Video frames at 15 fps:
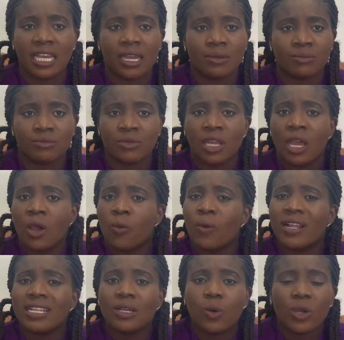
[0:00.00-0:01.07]

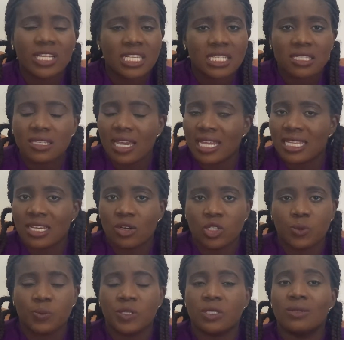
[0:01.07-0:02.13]
into any
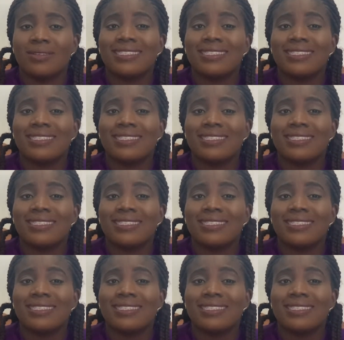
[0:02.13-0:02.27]
hospital.